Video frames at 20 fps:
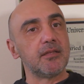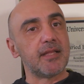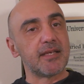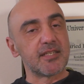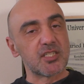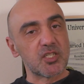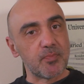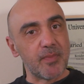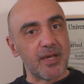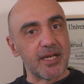
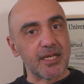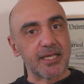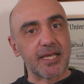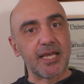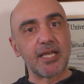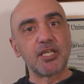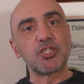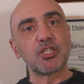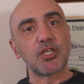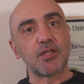this
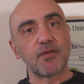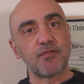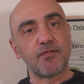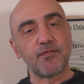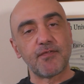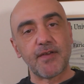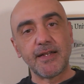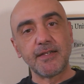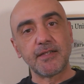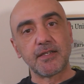medication,
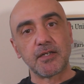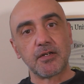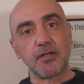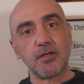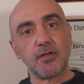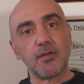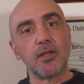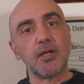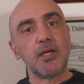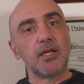
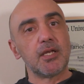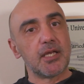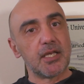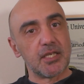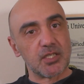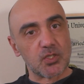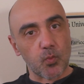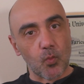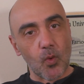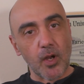fentanyl, is